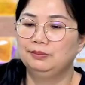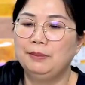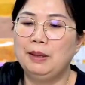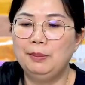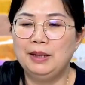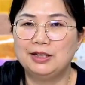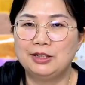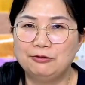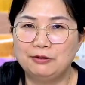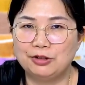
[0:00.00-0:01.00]
The main
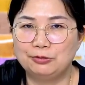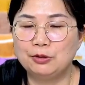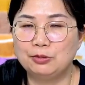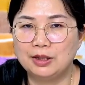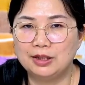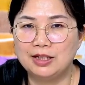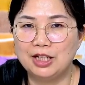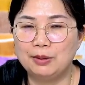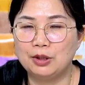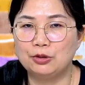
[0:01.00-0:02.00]
difference between
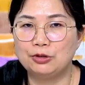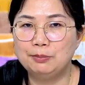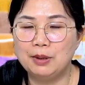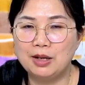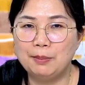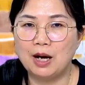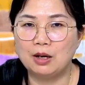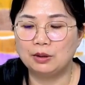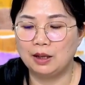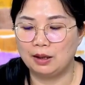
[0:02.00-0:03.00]
chemical spray
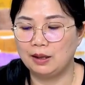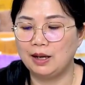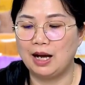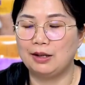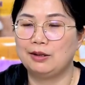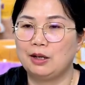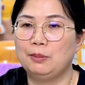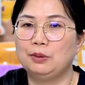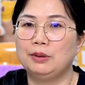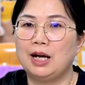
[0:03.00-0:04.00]
powder and
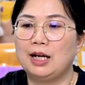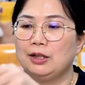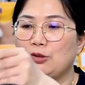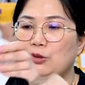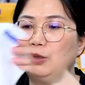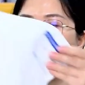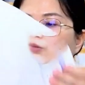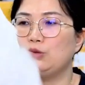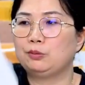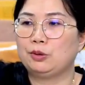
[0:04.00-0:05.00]
thermal calendering
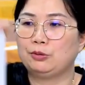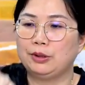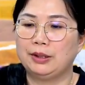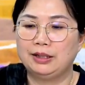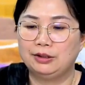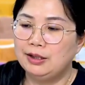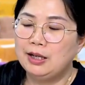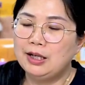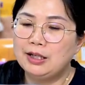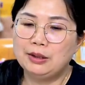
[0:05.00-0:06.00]
nonwoven
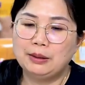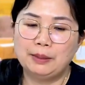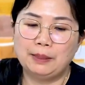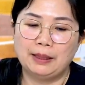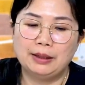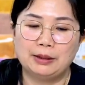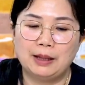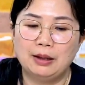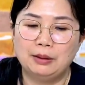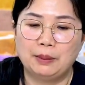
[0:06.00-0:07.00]
interlining is
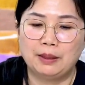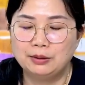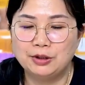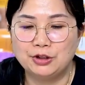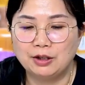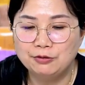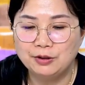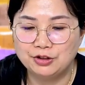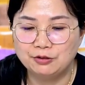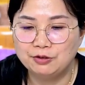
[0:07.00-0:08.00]
that the
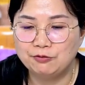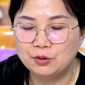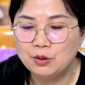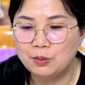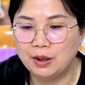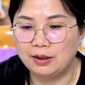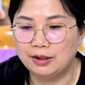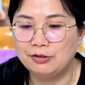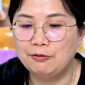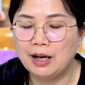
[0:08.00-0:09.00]
surface of the former
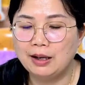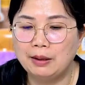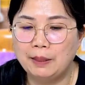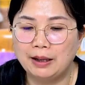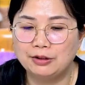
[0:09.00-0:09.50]
is flat and